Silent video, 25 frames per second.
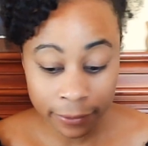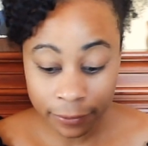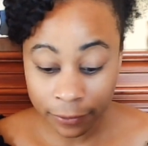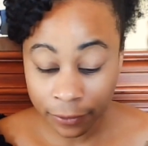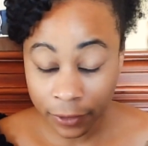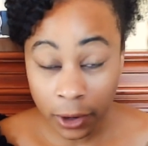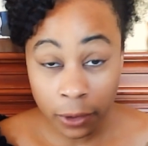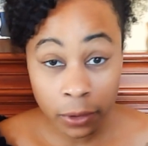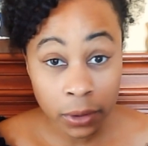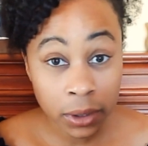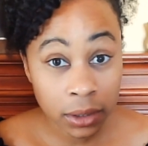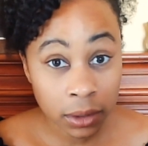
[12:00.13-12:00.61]
a
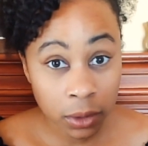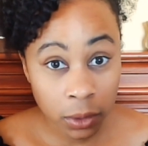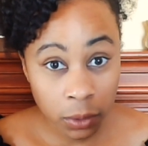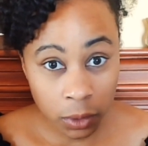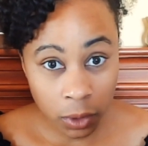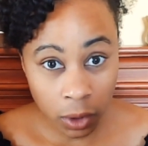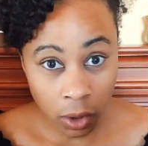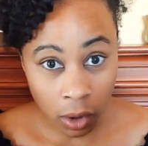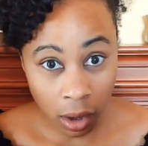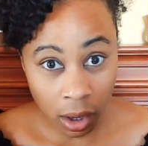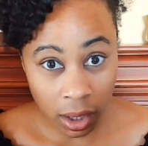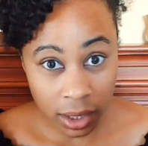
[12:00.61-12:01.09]
very low
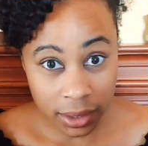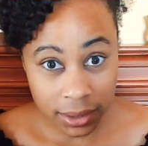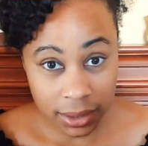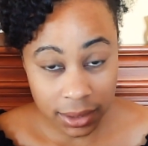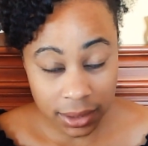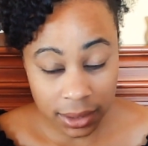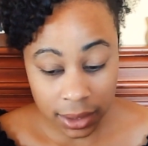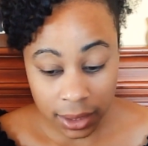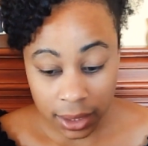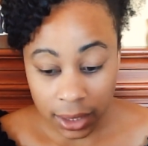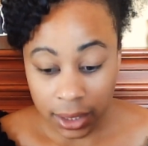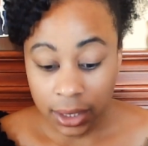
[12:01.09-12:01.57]

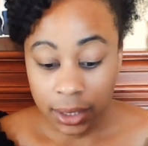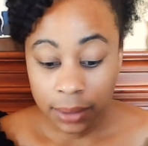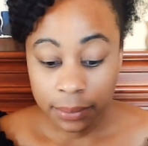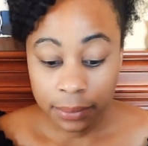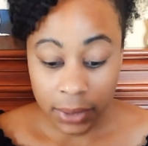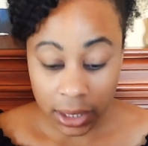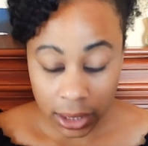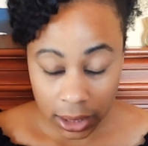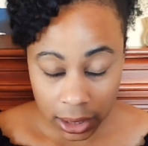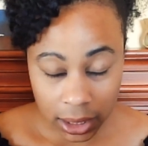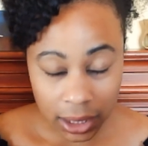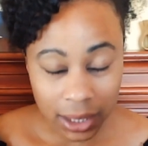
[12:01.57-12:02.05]
cost,
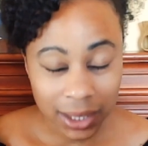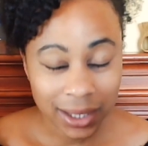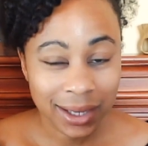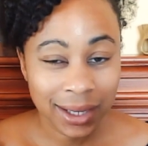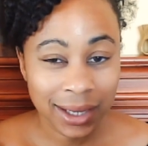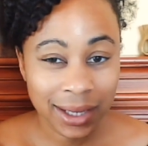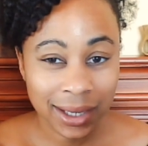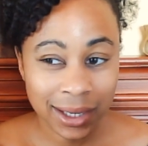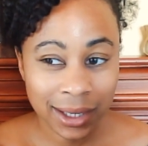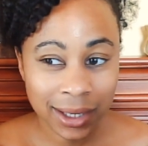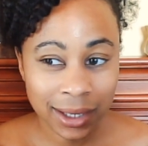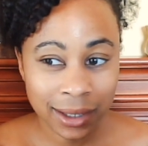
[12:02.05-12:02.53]
meaning
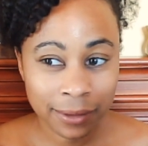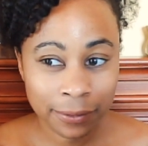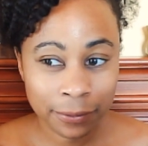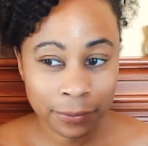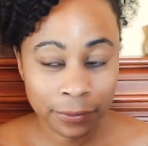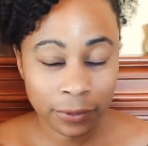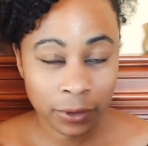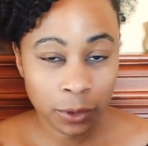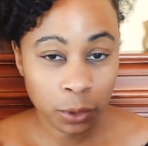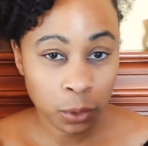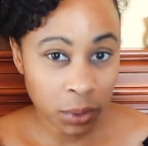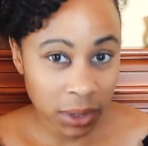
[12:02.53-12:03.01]

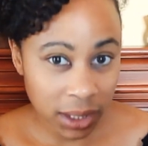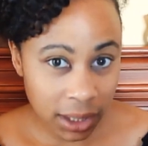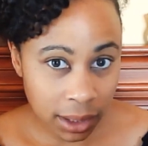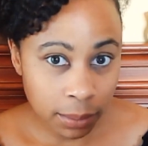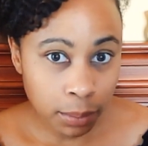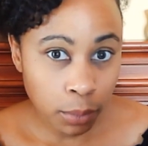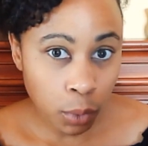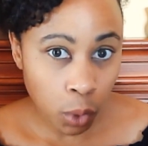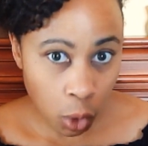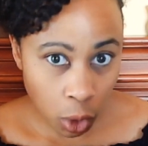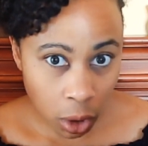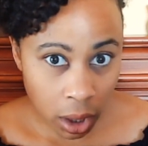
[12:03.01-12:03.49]
if you need
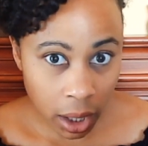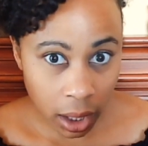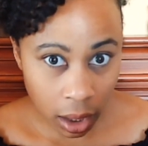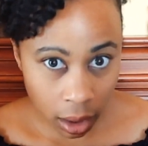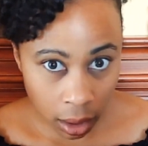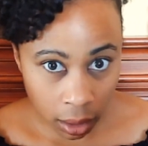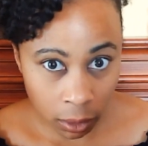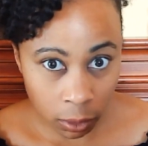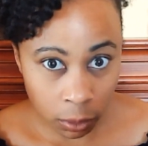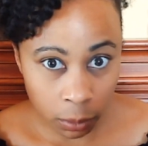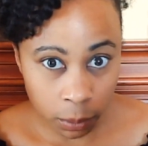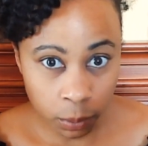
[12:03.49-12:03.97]
more
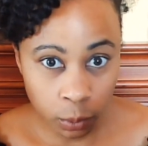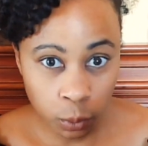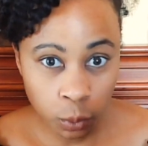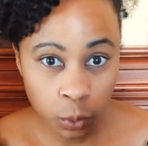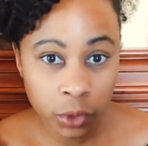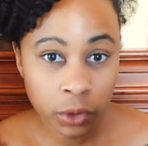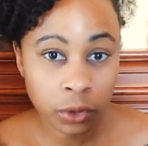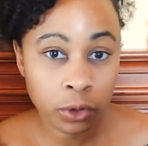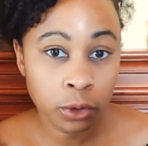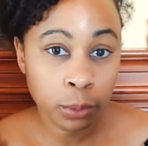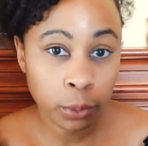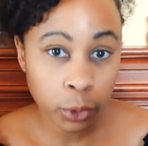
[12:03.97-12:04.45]
help
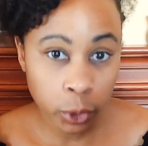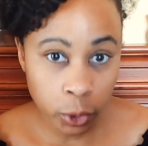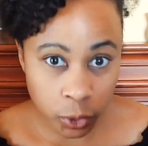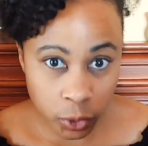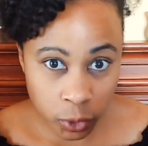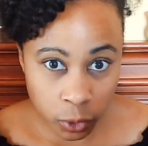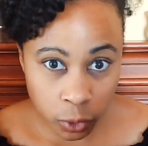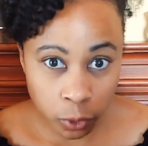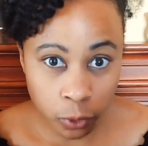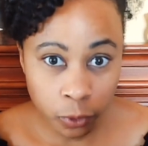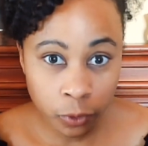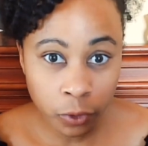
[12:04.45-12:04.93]
with your
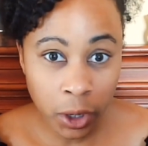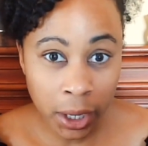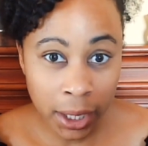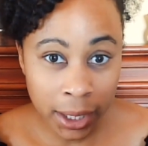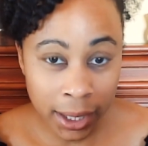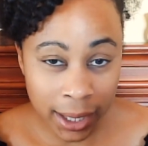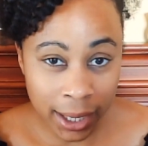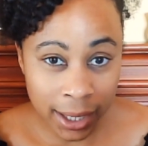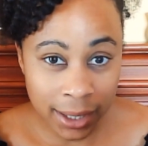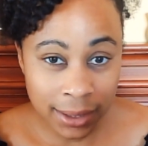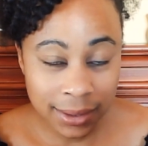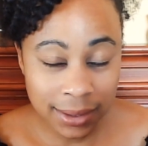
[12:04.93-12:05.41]
personal
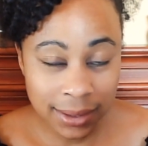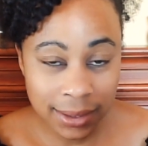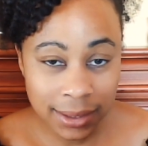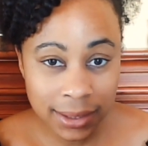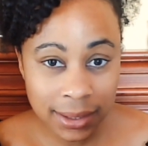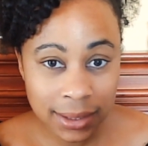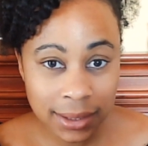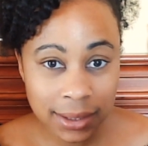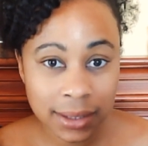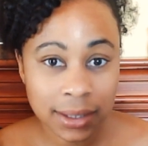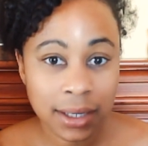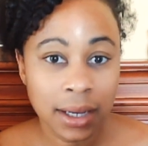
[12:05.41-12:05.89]

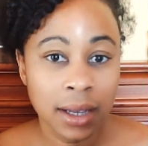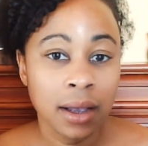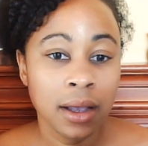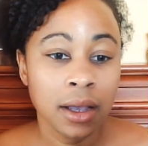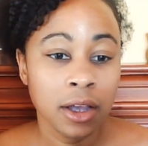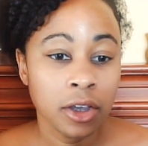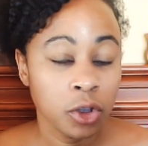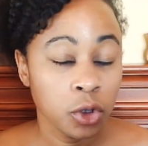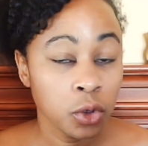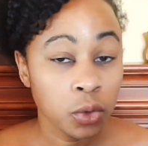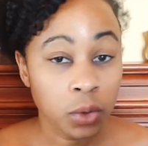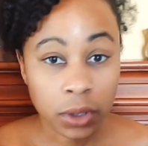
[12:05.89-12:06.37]
finances,
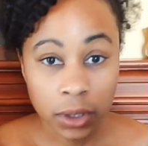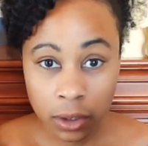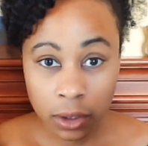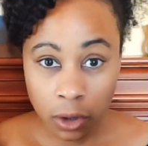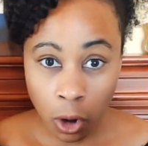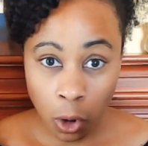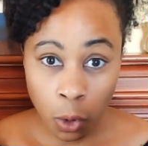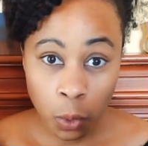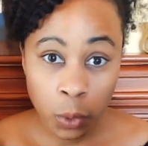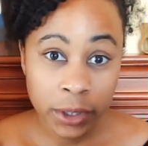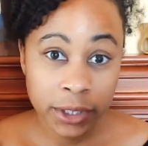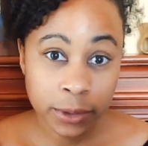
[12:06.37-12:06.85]
you can
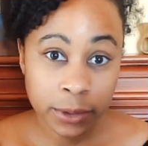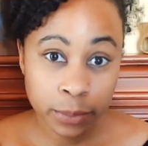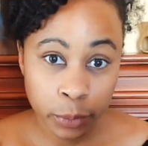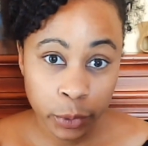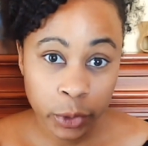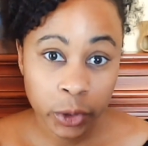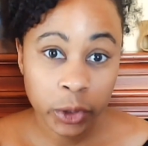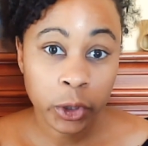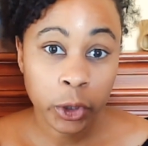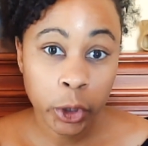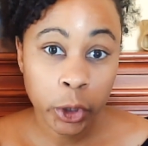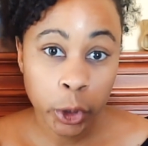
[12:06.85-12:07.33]
always
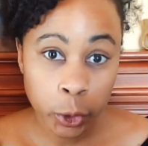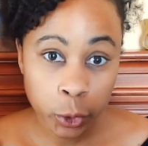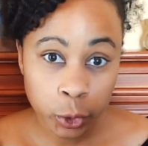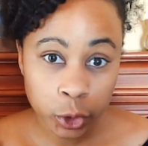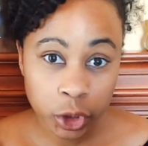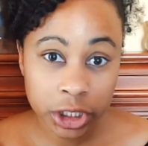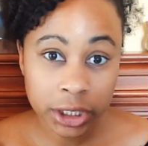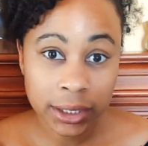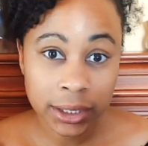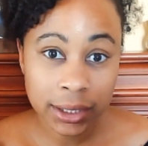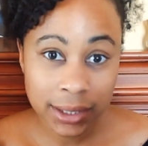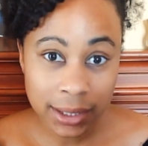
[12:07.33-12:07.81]
book a
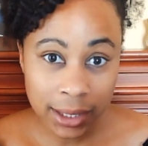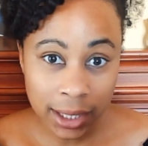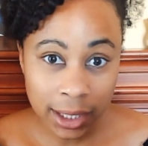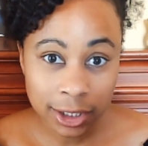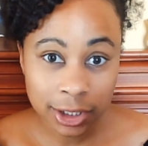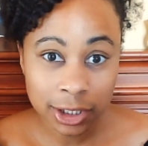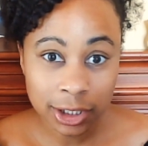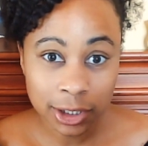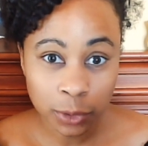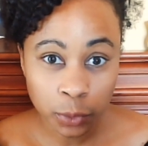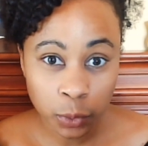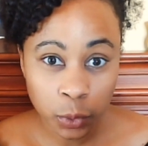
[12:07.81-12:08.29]
coaching
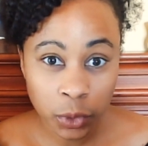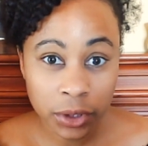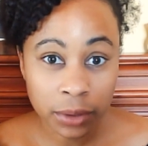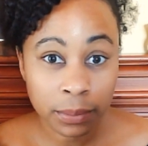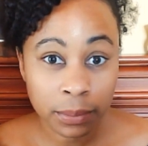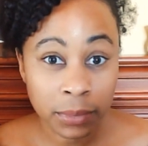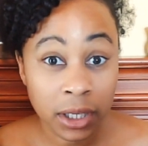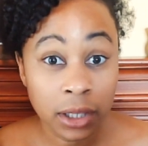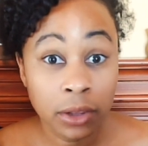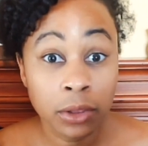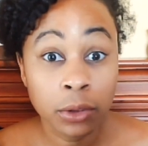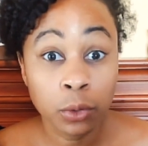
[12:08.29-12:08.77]
session with
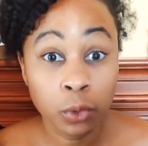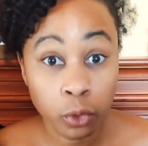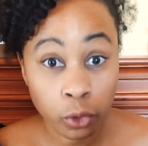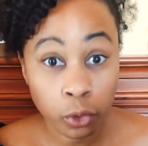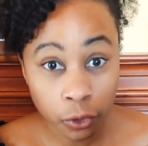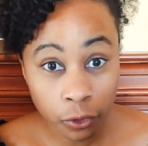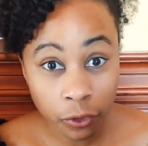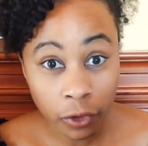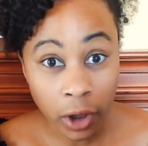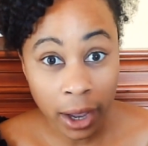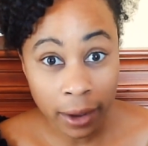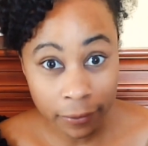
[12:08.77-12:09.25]
me through
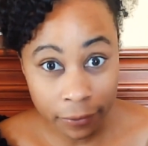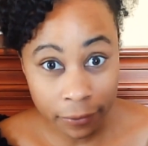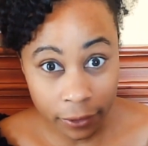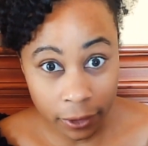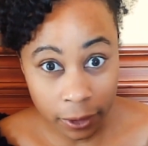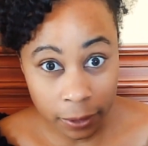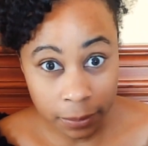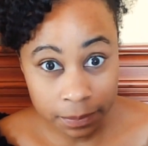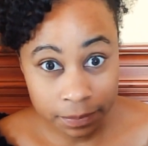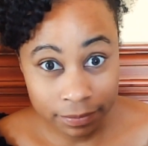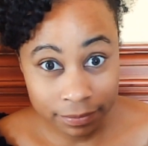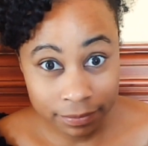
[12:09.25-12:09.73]

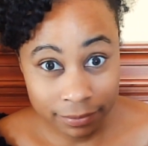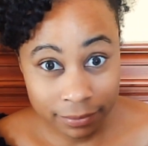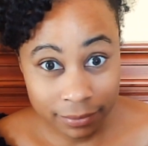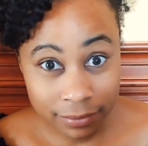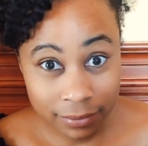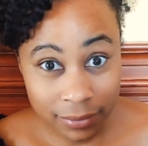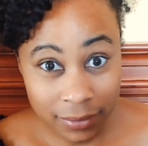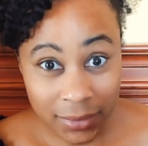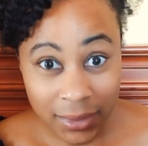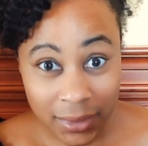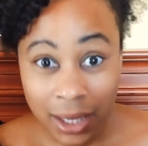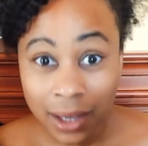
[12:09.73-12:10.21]

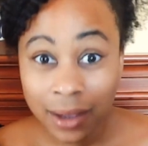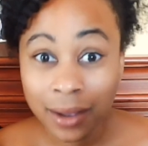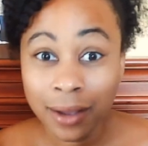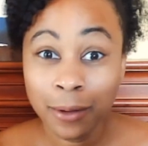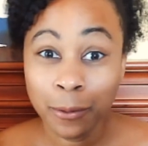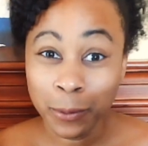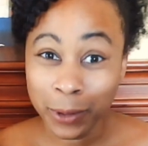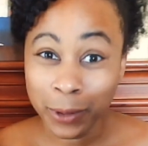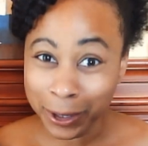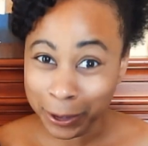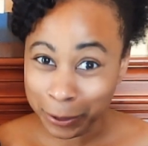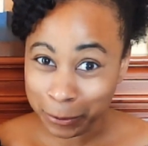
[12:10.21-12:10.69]
F.I.R.E.
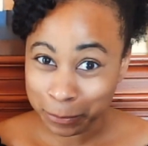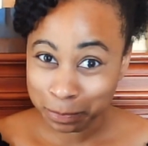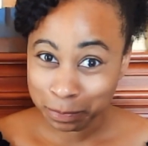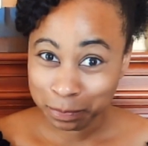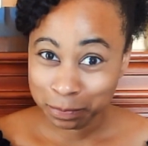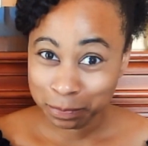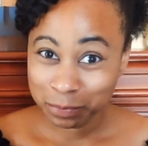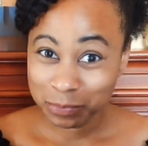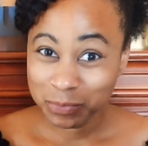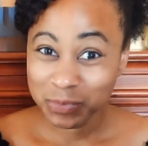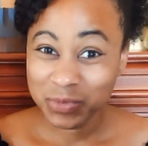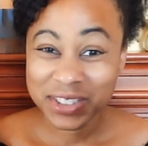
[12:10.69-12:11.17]
Well,
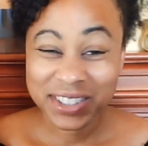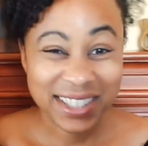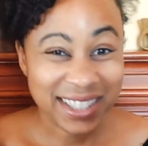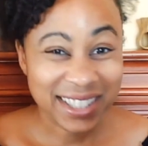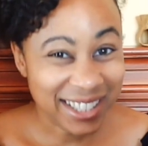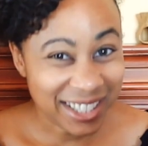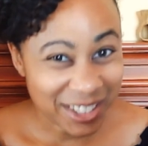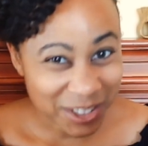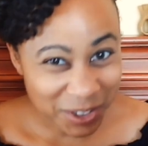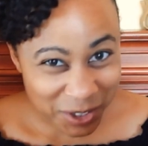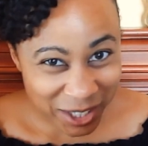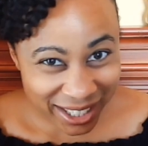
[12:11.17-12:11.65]

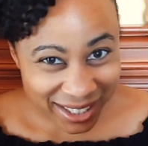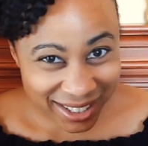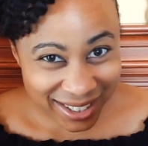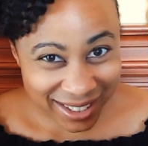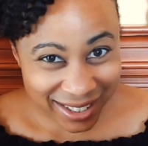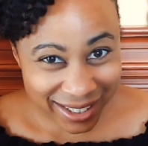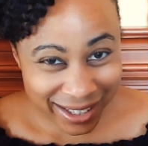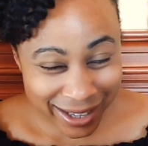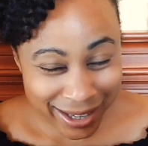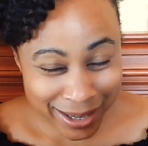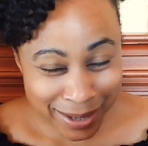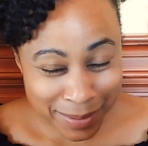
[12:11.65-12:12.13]
see you next
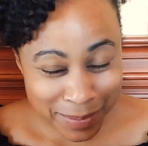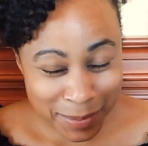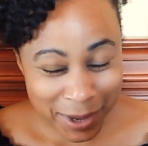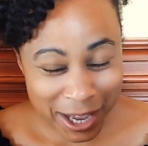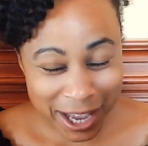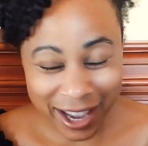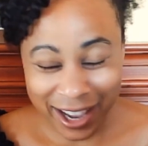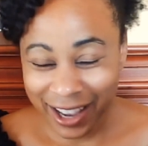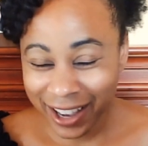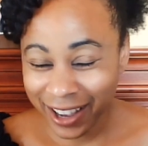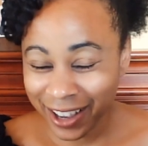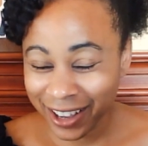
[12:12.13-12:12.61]
time
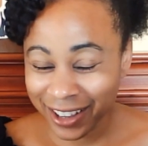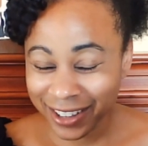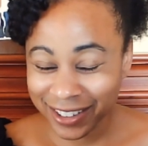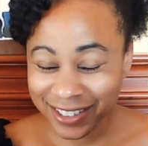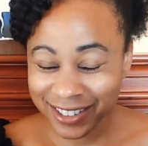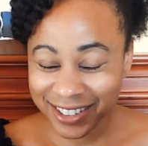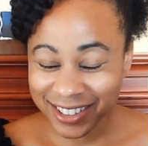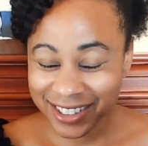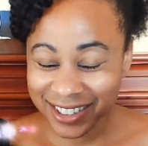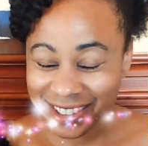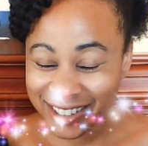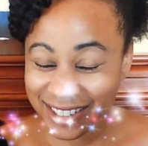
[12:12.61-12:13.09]

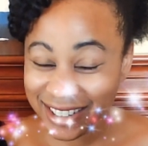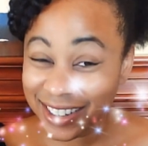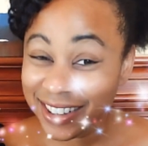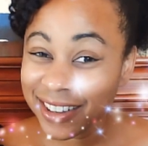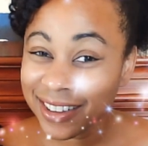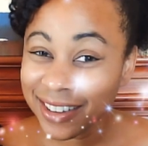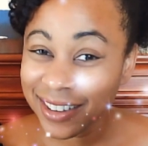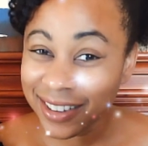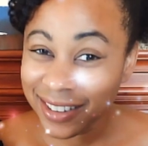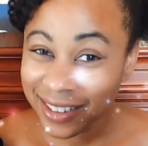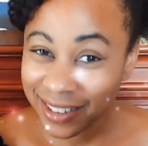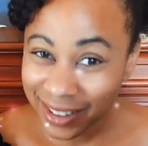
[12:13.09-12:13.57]
and
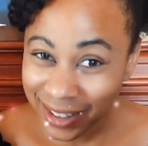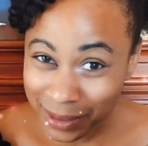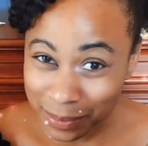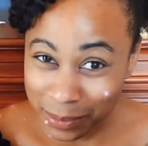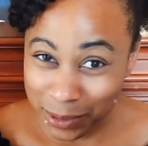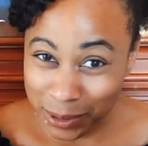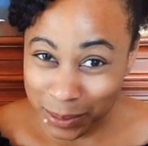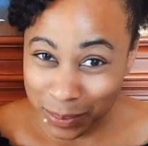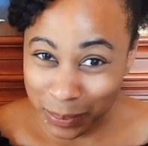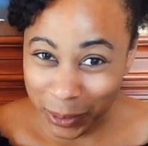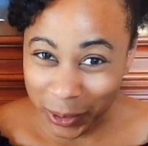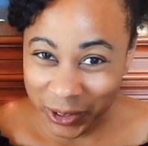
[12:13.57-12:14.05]
keep
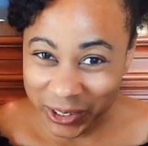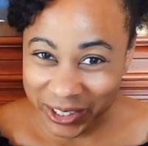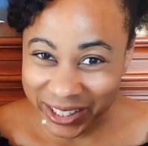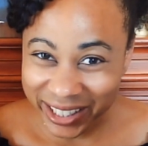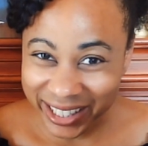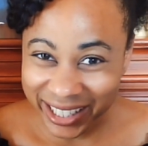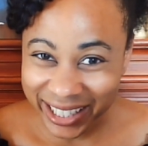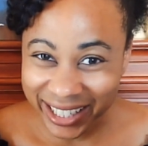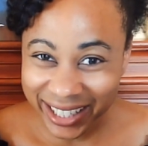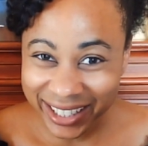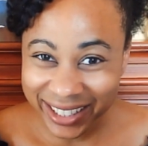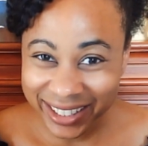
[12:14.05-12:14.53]

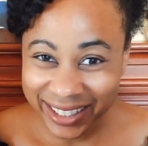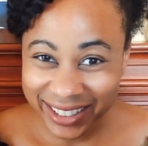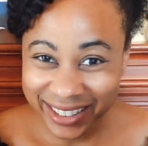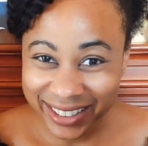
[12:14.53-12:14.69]
sparkling.